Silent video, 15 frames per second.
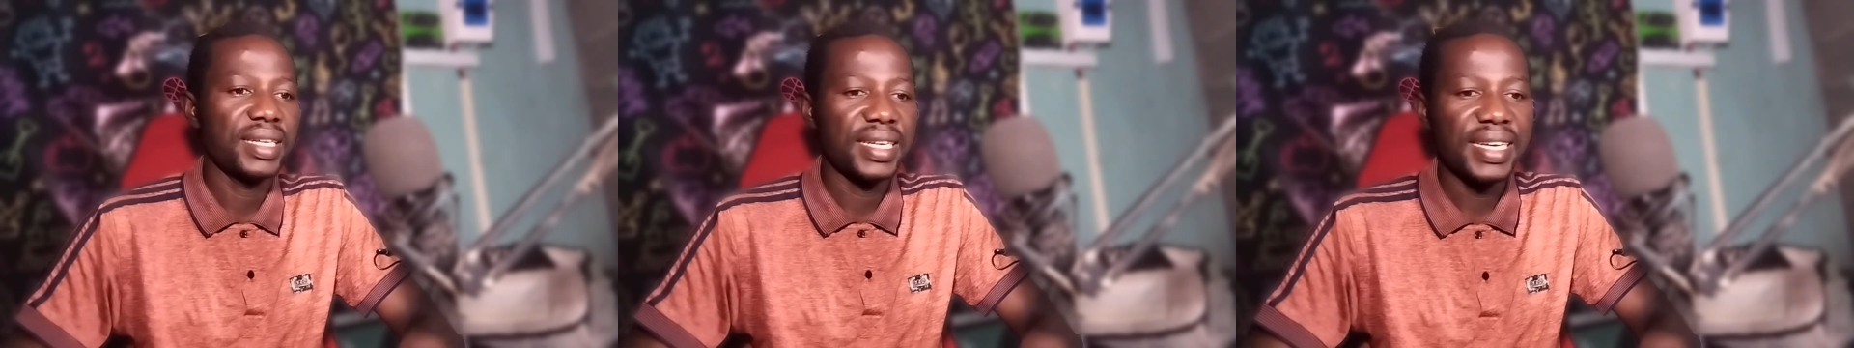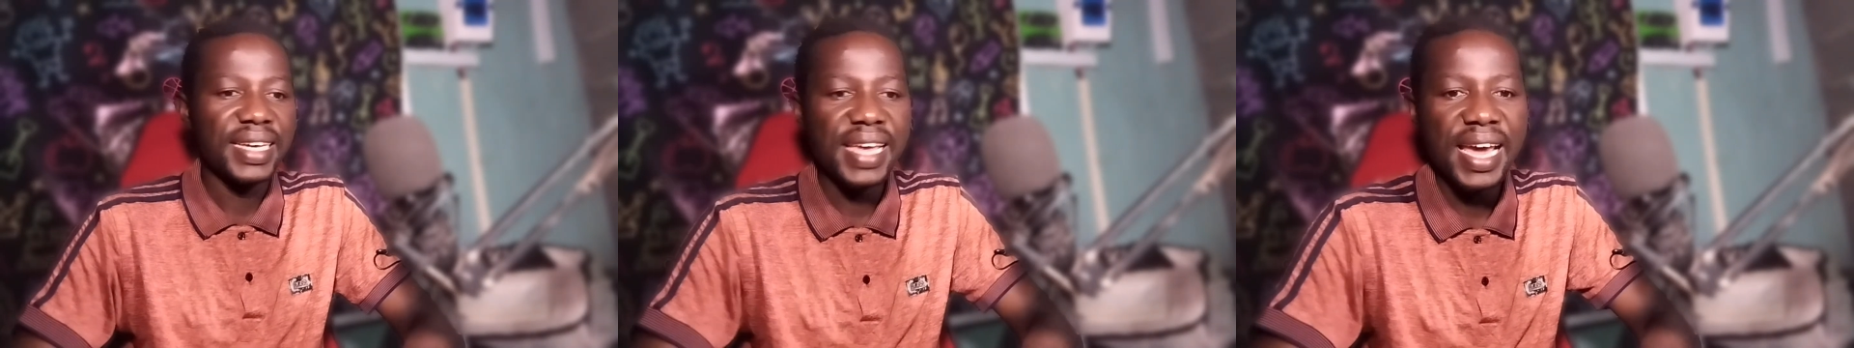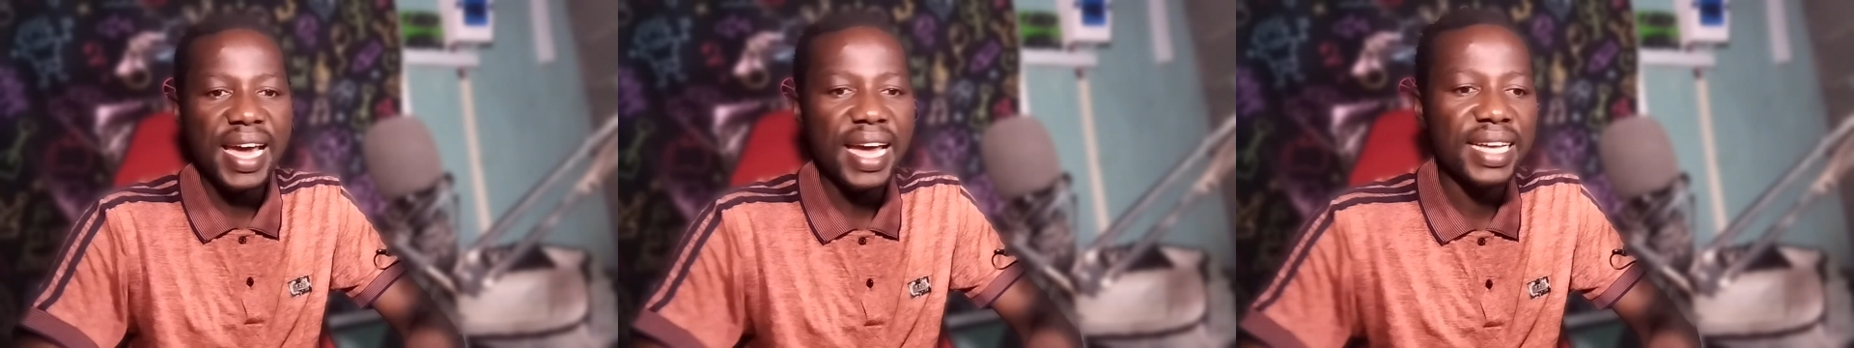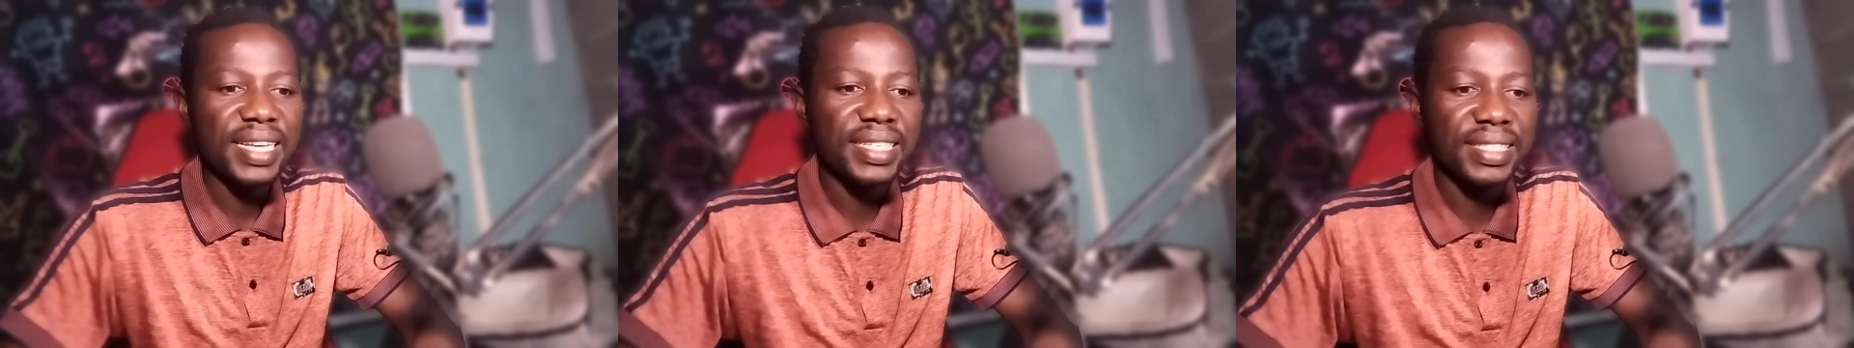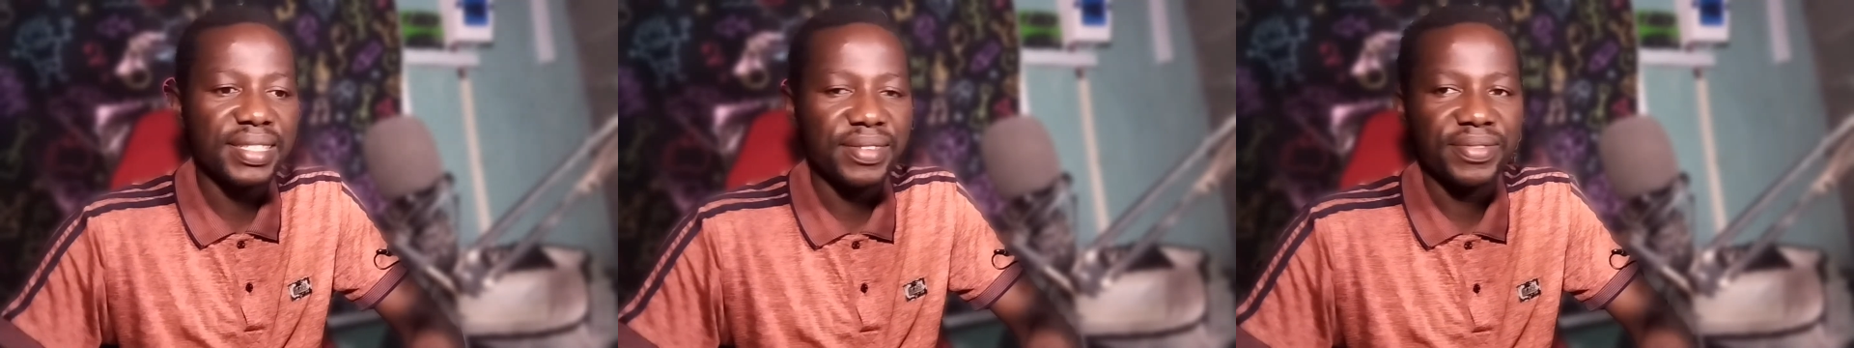Here
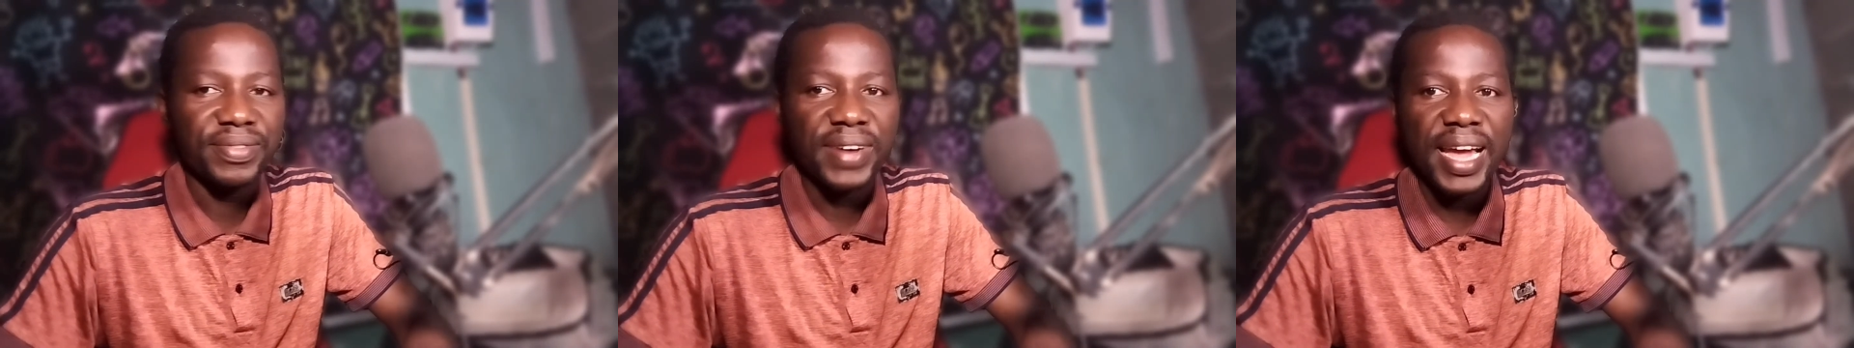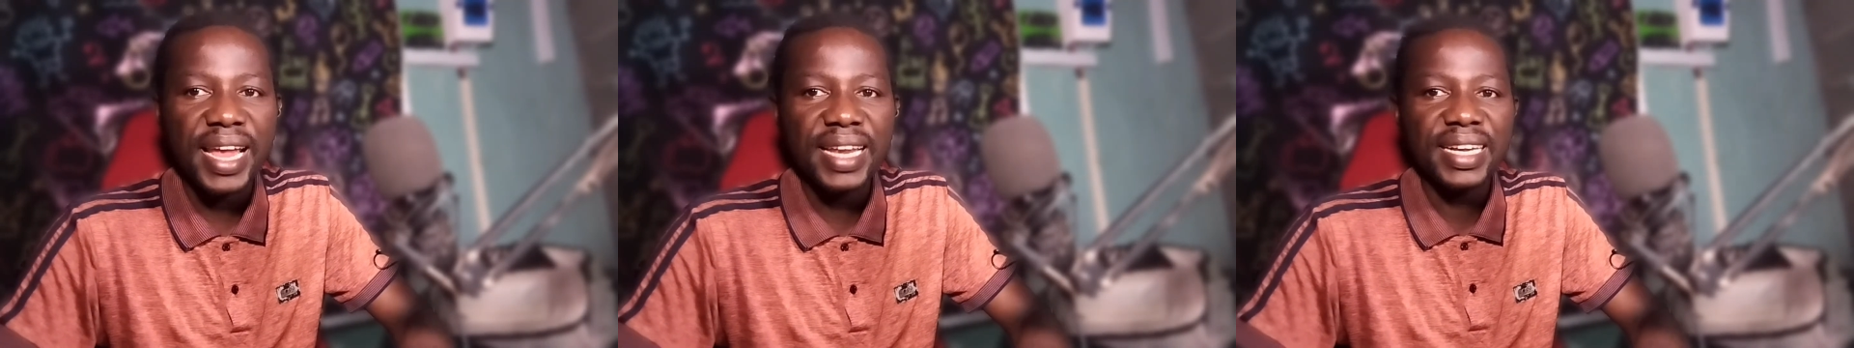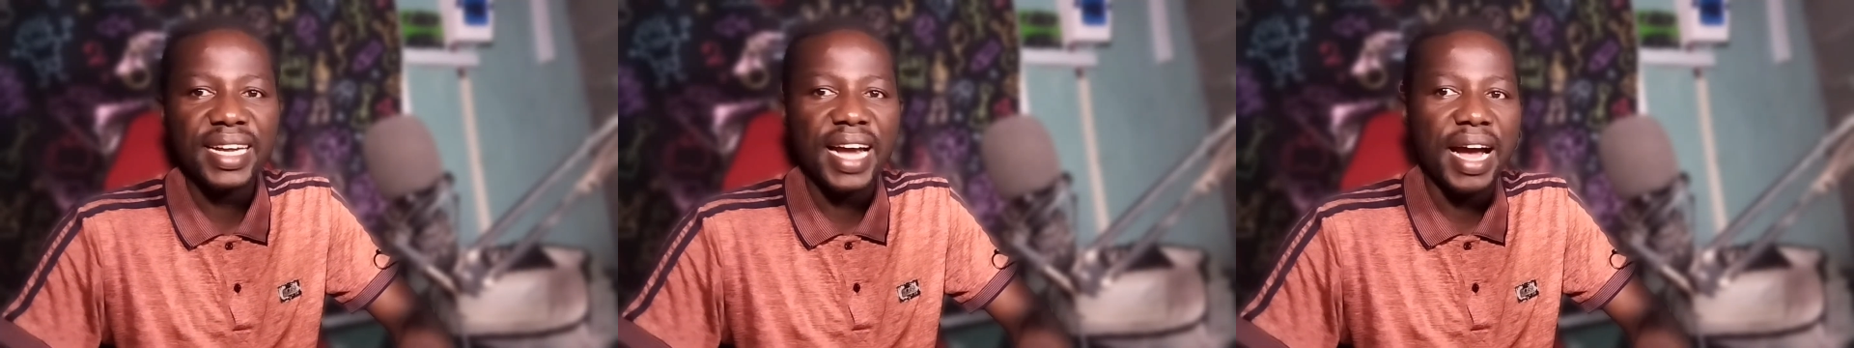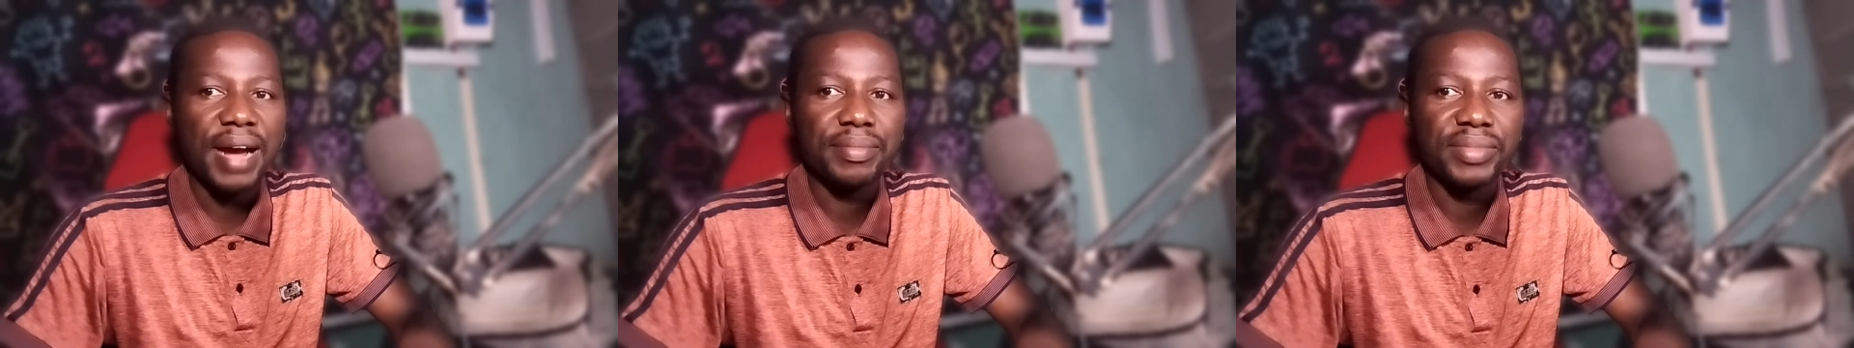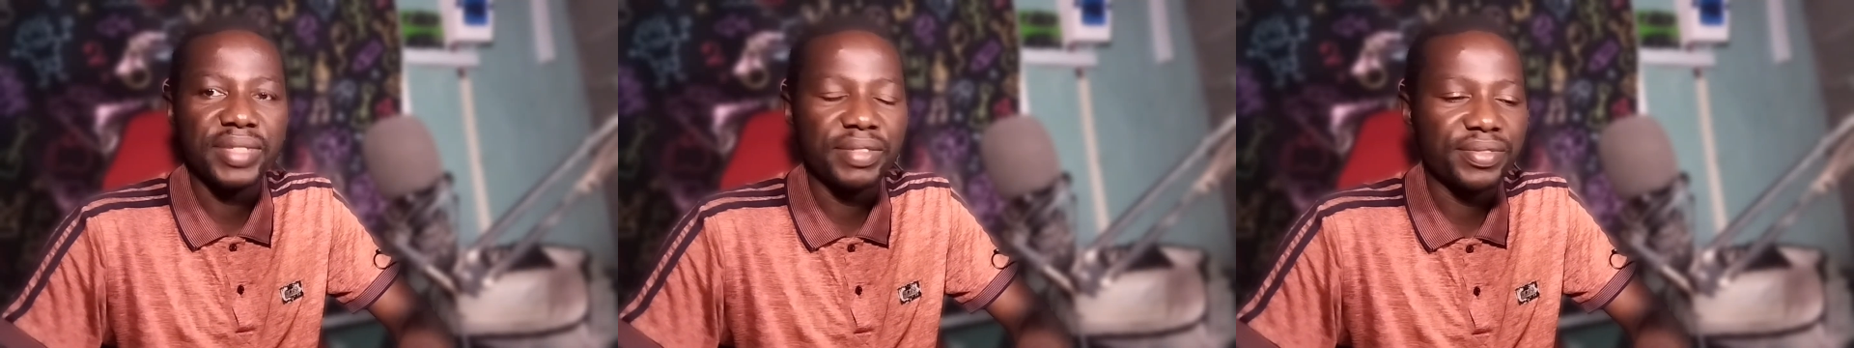is the file
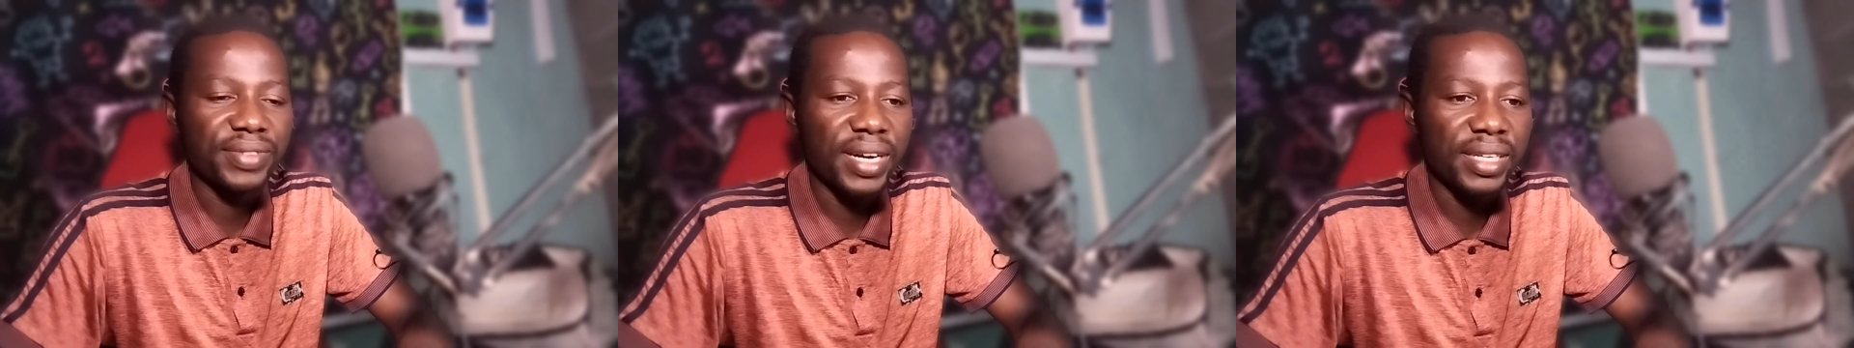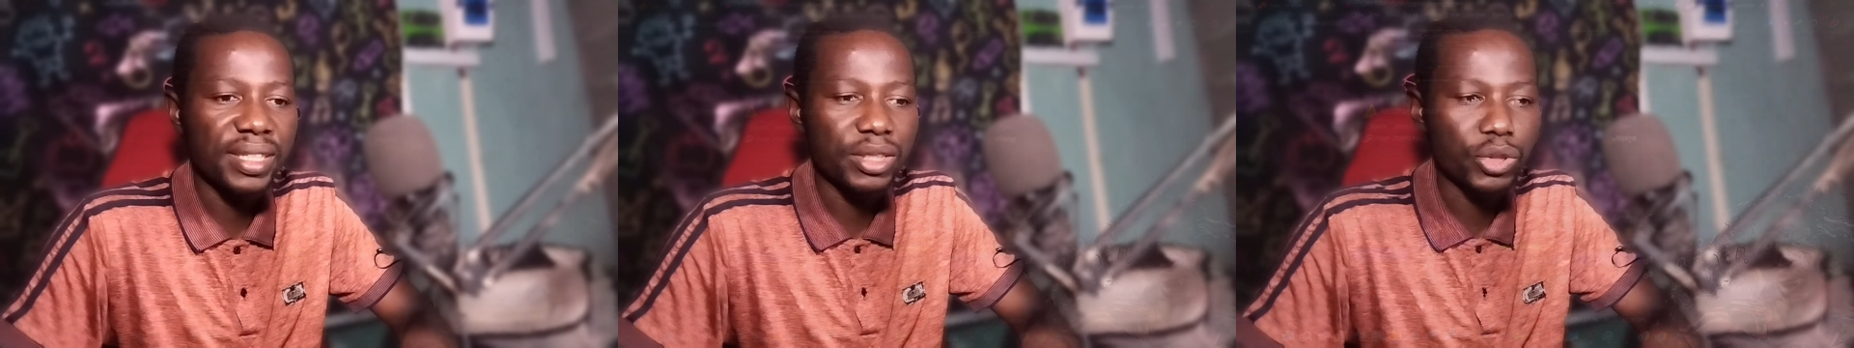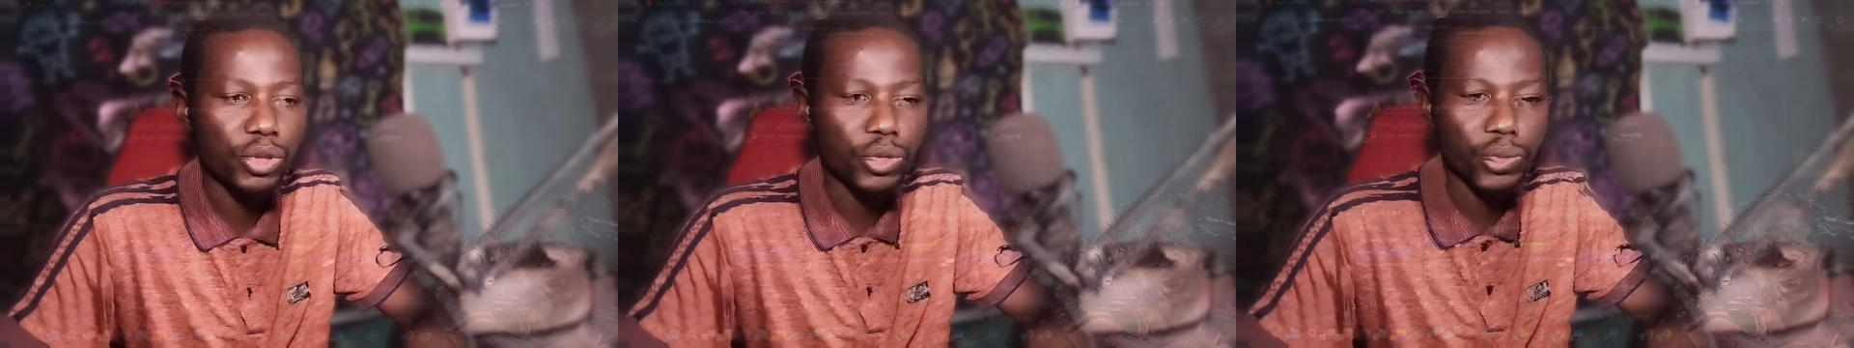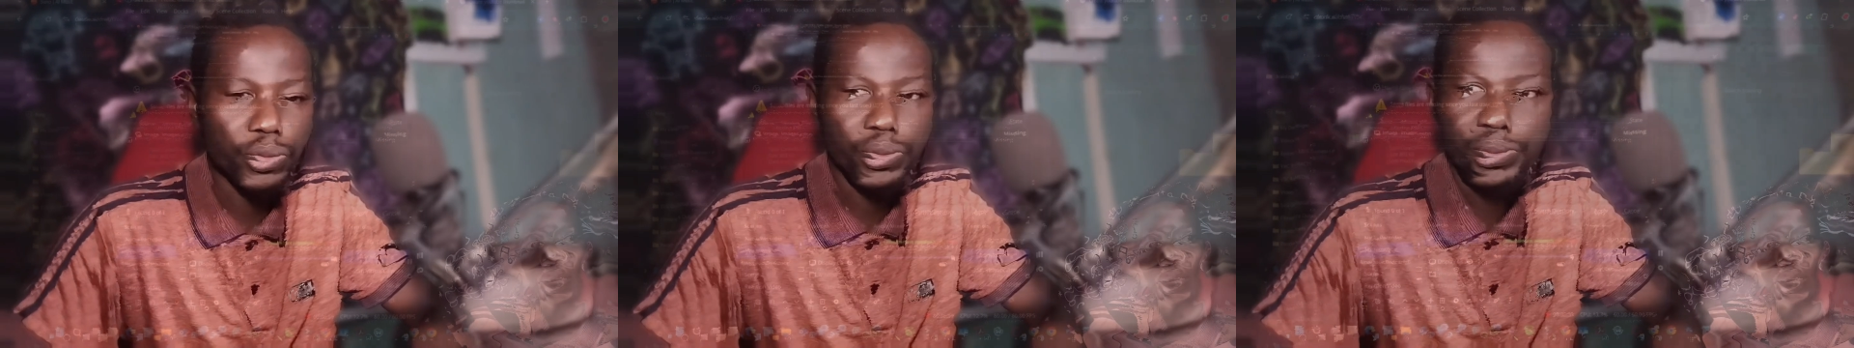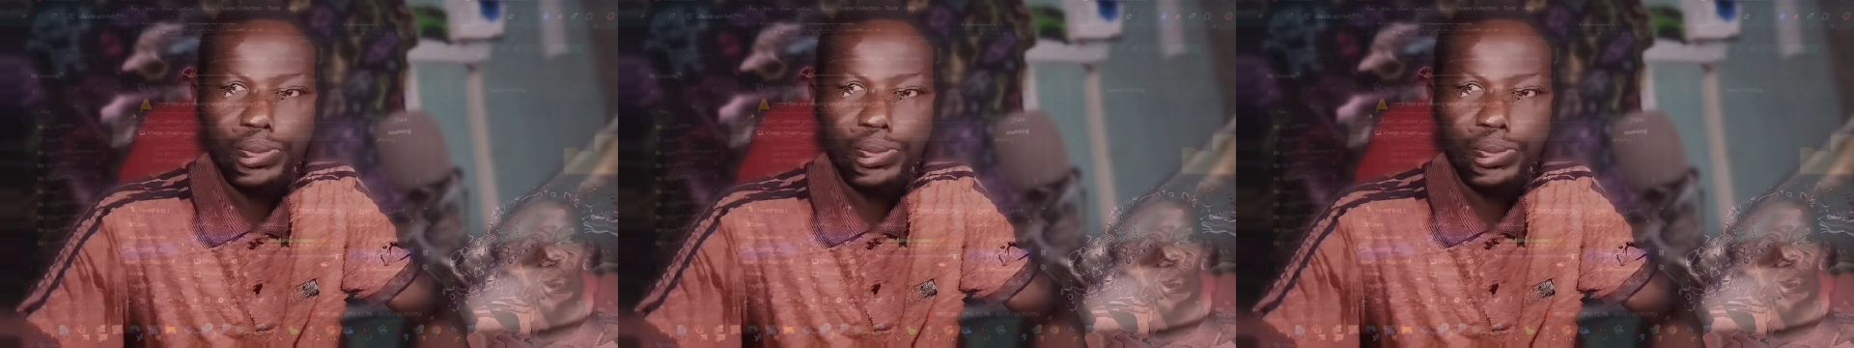I'm referring to.